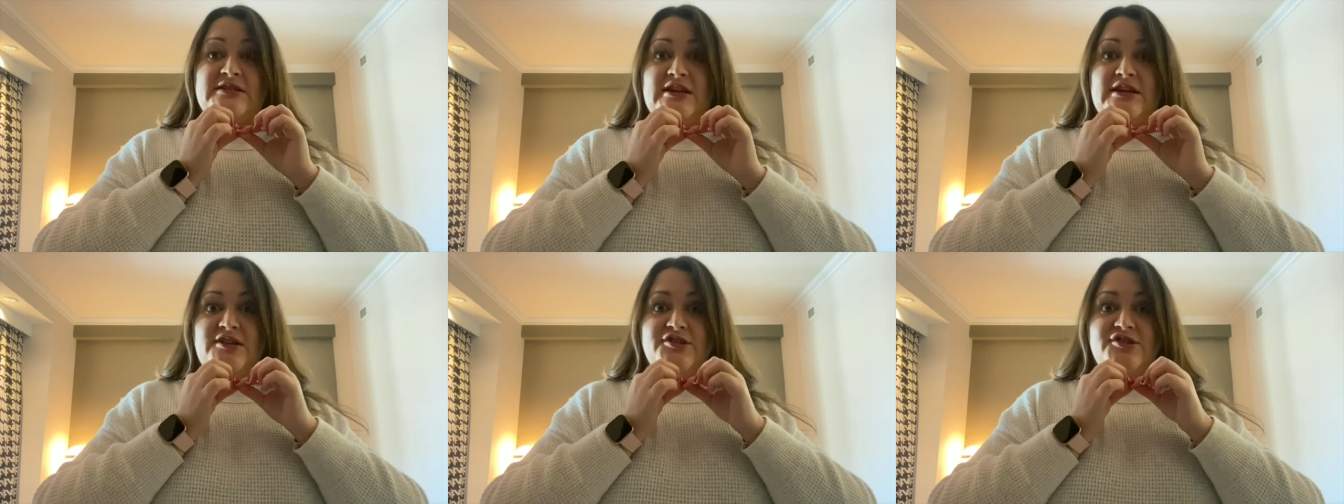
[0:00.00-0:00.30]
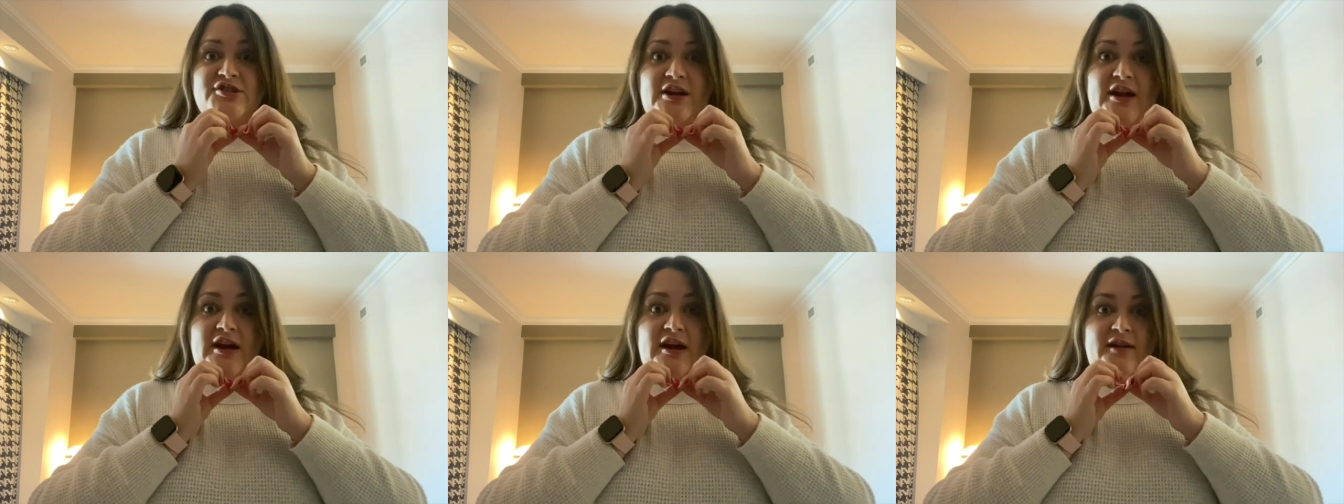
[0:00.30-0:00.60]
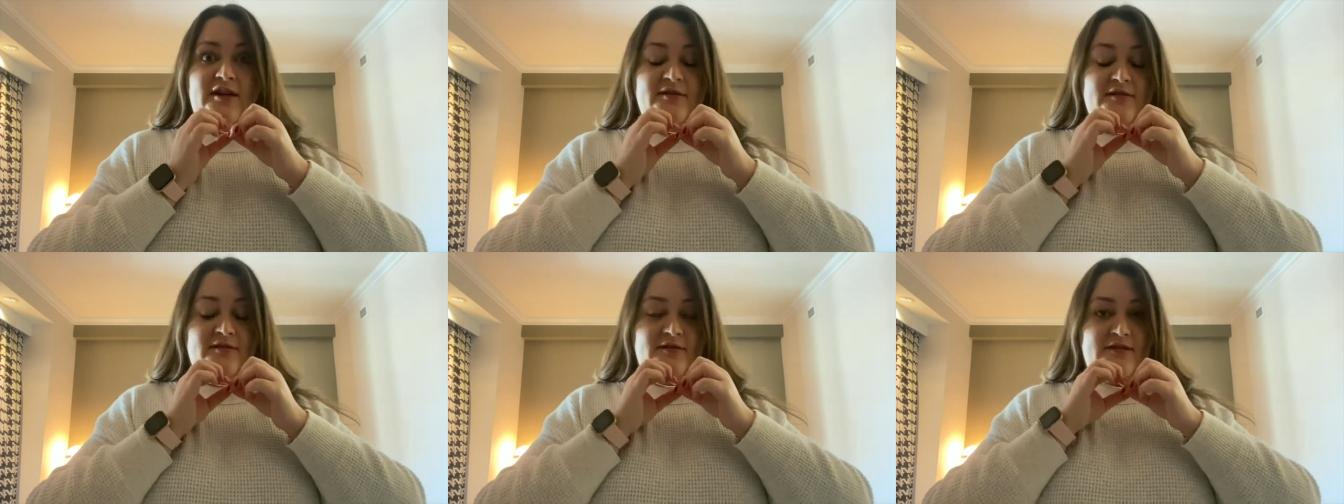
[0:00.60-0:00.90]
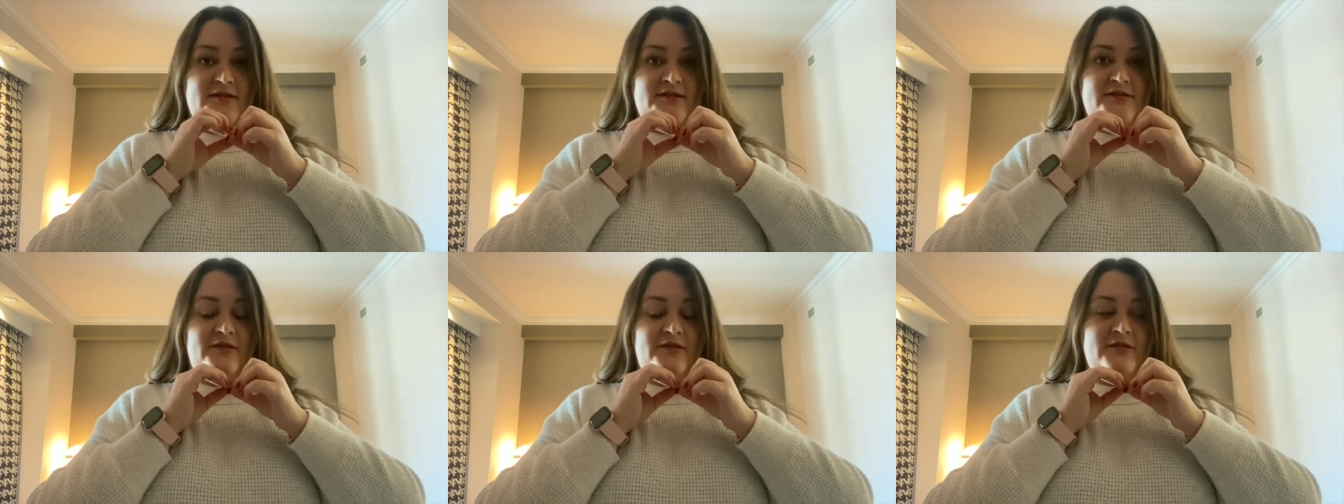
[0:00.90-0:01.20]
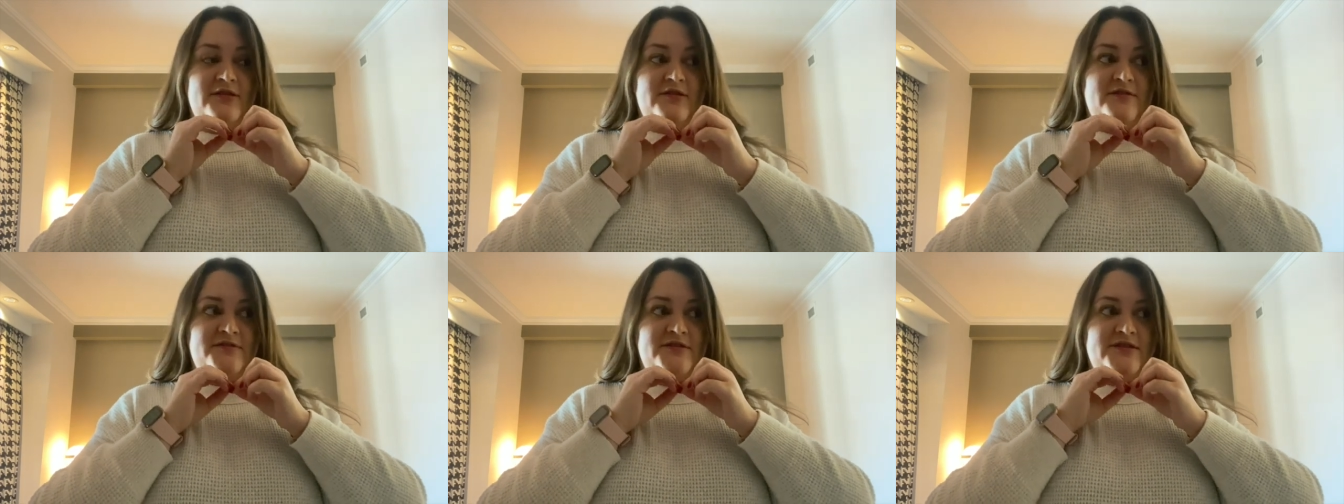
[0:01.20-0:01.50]
yesterday, as you
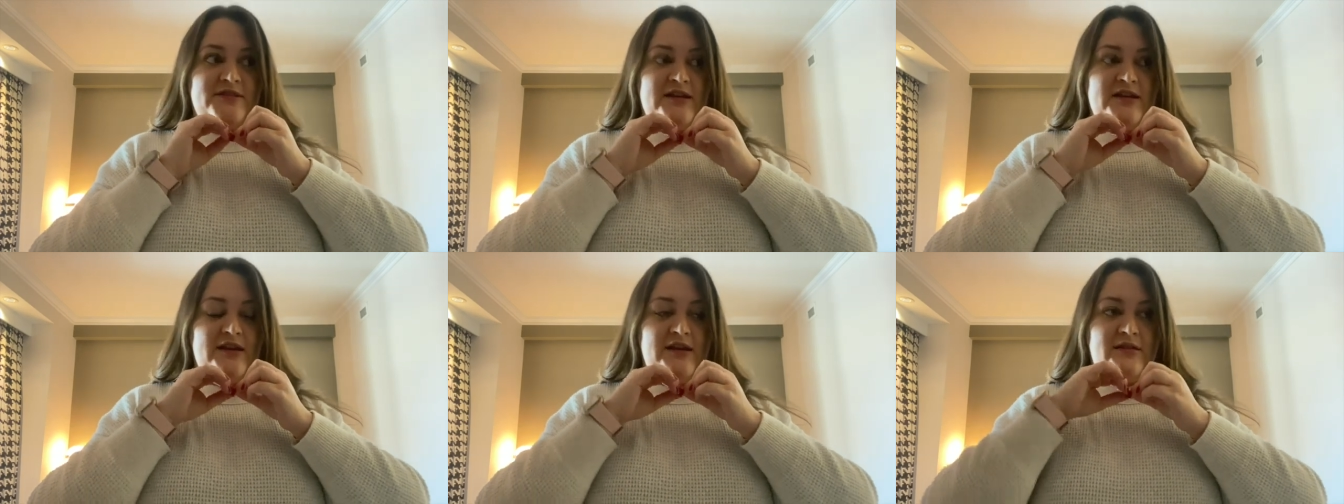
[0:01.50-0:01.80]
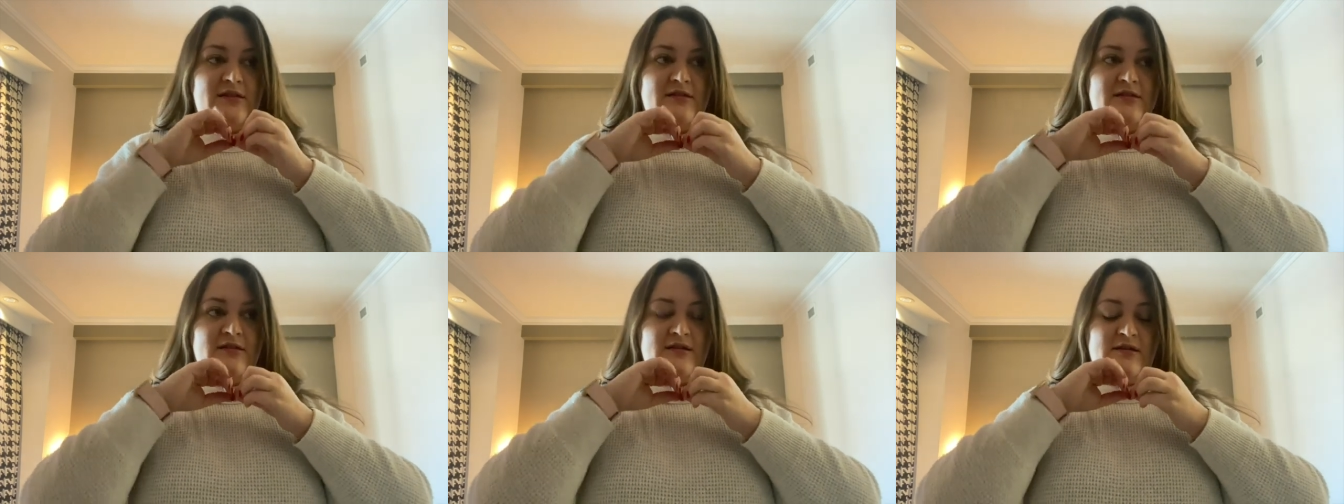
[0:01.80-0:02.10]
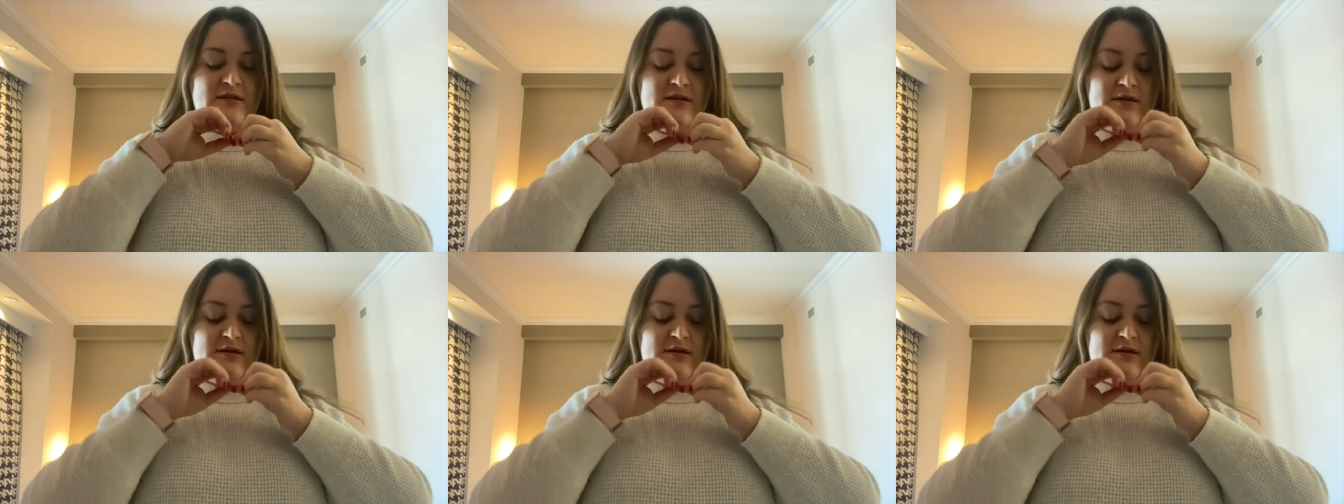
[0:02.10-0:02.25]
could have seen.